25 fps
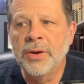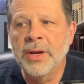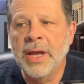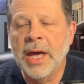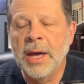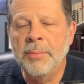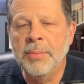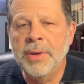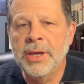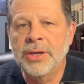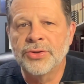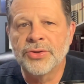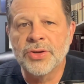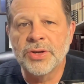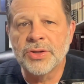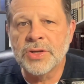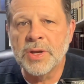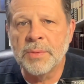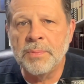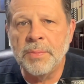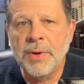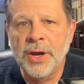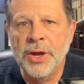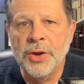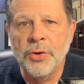not be just
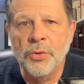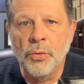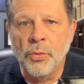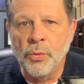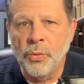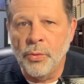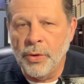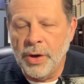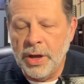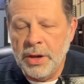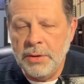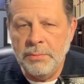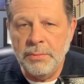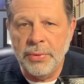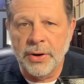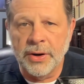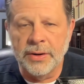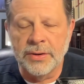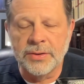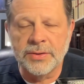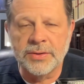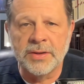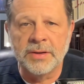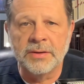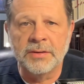upon one
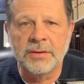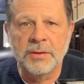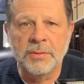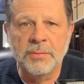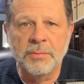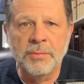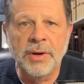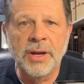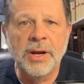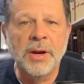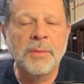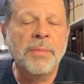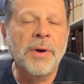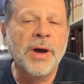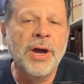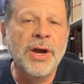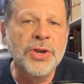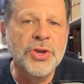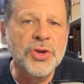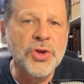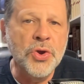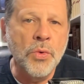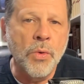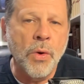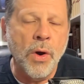person, but
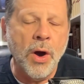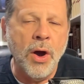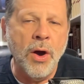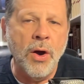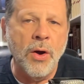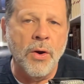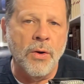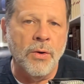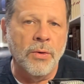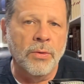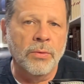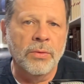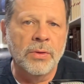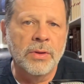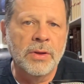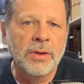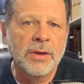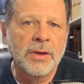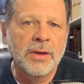upon you all.